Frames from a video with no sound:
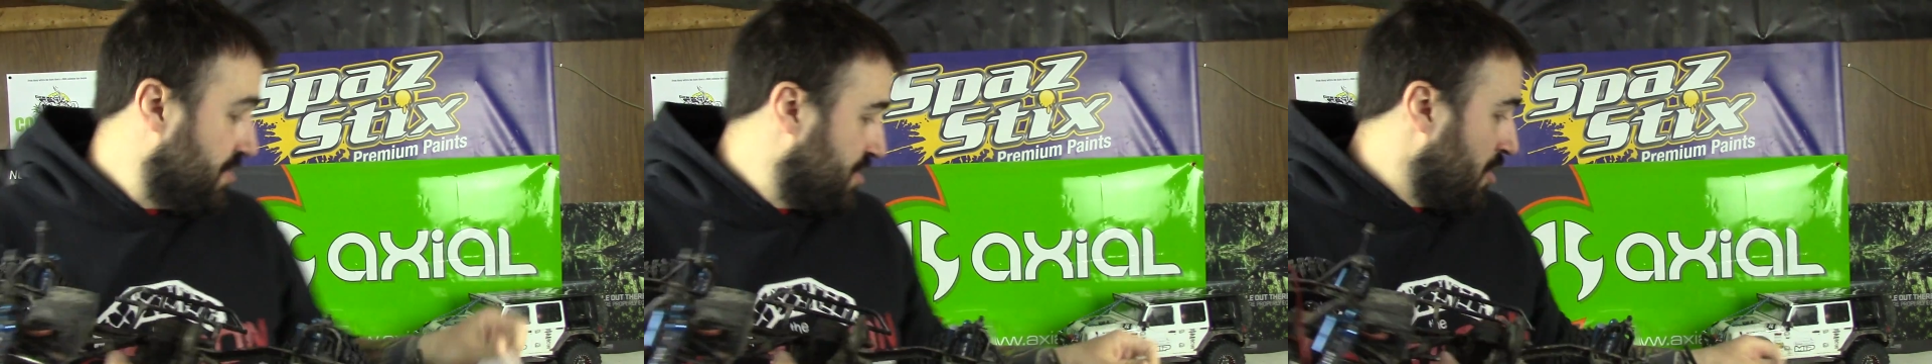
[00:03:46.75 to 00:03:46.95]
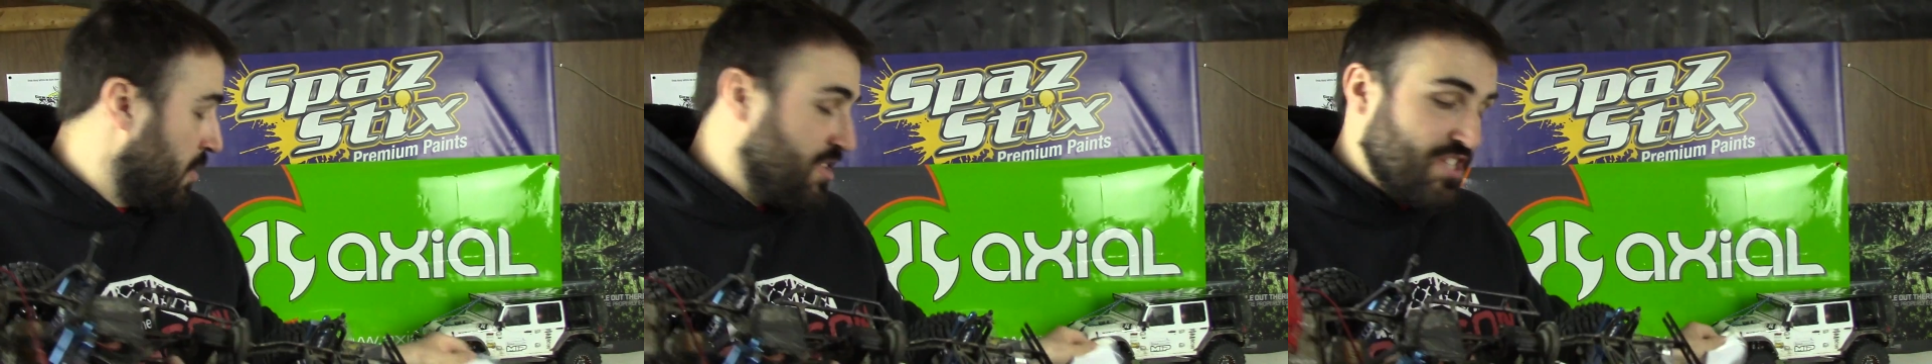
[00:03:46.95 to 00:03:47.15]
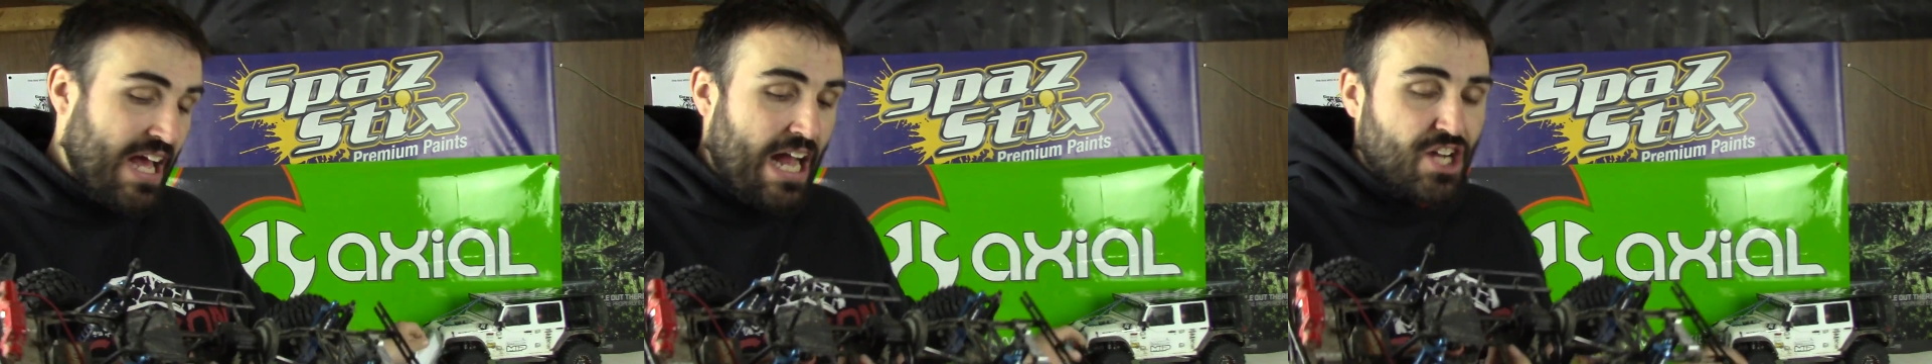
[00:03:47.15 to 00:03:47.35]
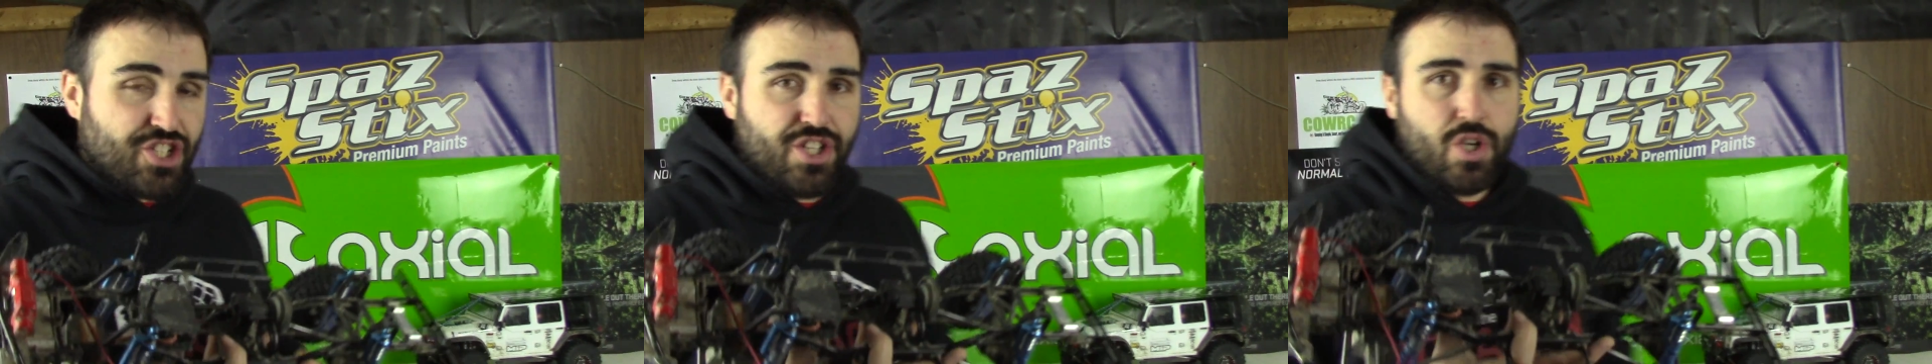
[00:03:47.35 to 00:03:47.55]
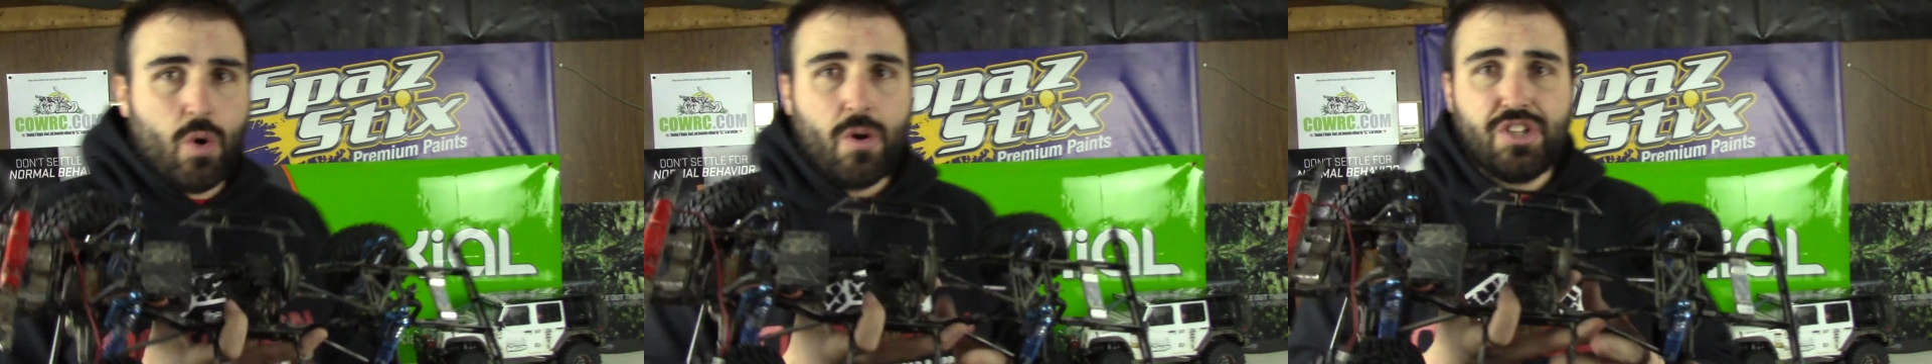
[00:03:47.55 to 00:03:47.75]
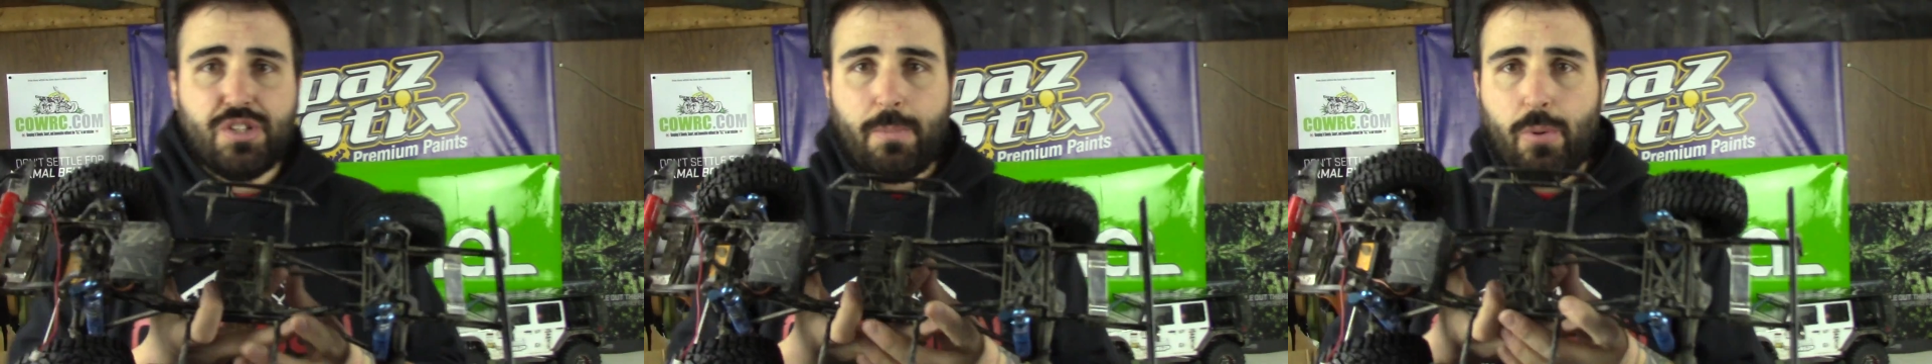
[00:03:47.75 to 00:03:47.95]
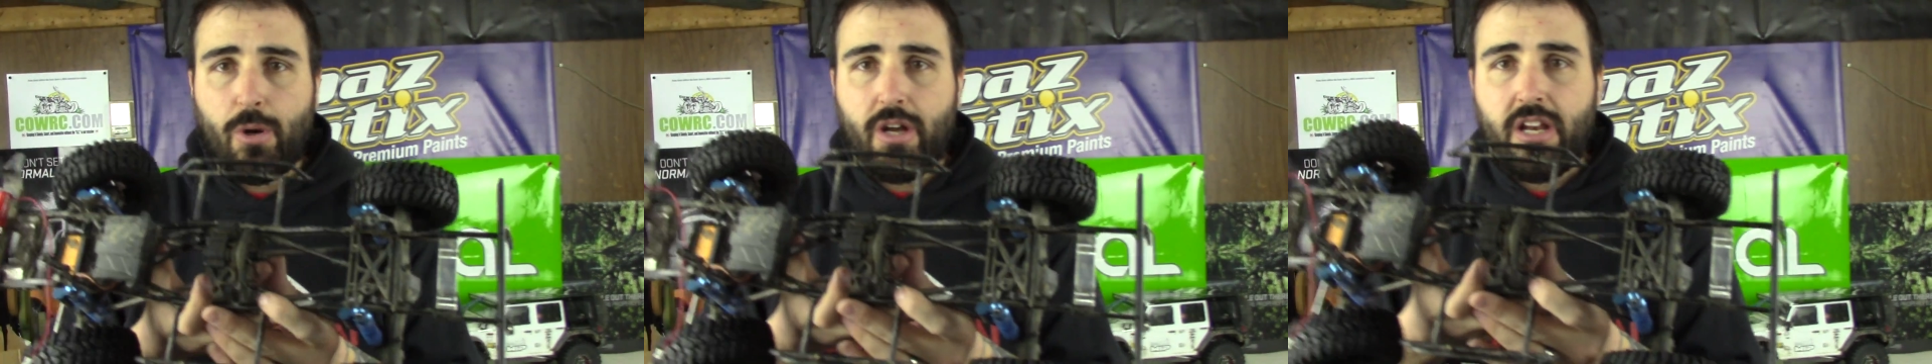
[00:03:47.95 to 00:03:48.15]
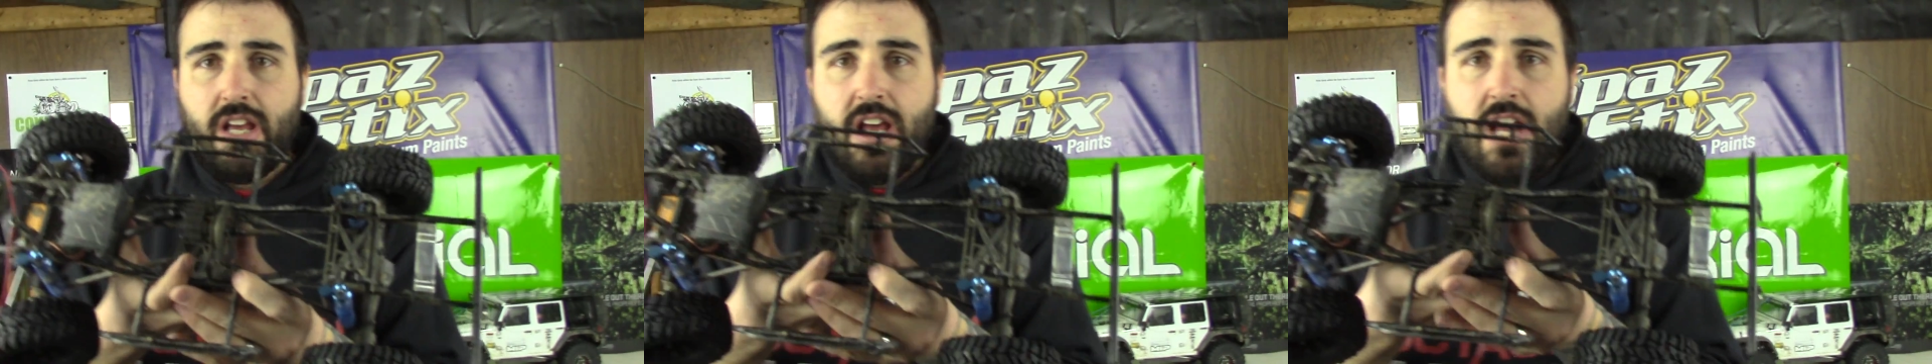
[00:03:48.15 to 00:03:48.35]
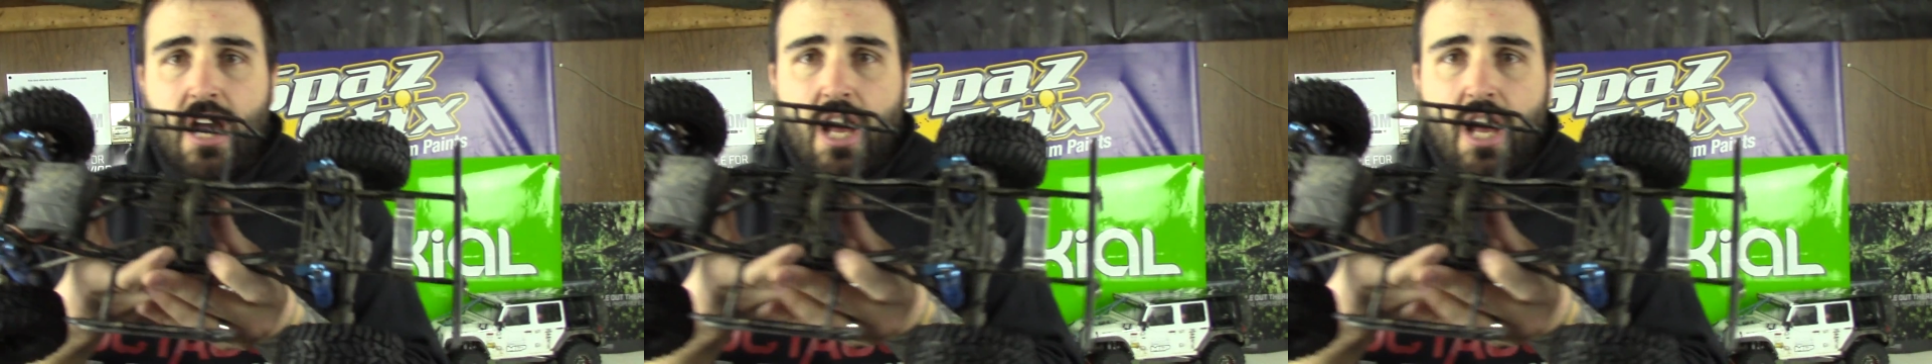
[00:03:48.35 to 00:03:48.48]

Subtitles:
So it's actually going to put